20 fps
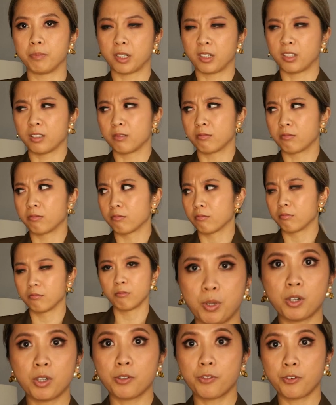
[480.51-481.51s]
because
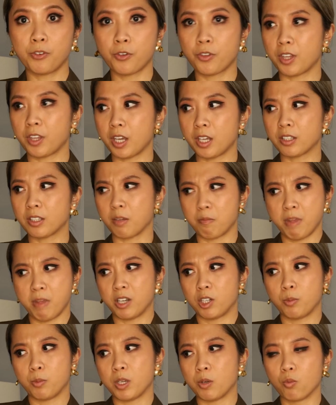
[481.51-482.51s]
beautiful things are
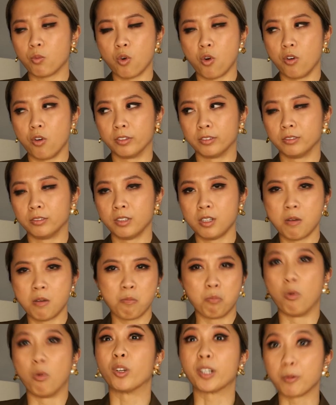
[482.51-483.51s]
meant to be worn
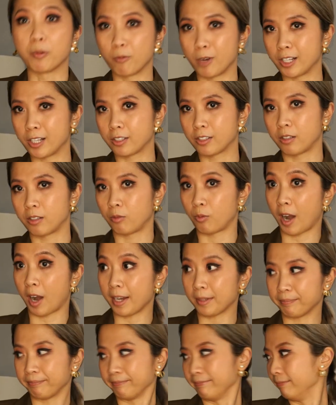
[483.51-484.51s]
more than once,
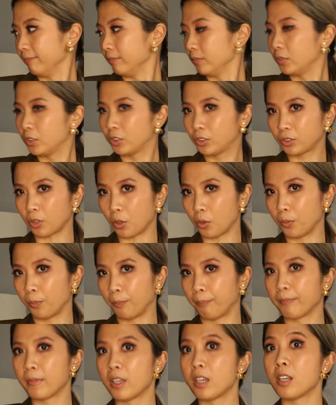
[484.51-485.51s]
right? So,
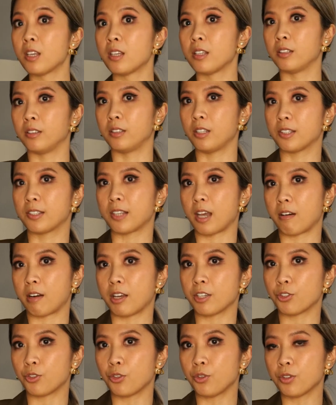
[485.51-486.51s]
the
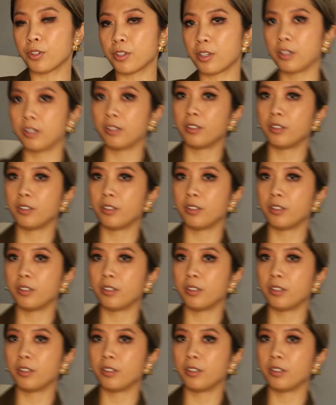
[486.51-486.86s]
Zara suit.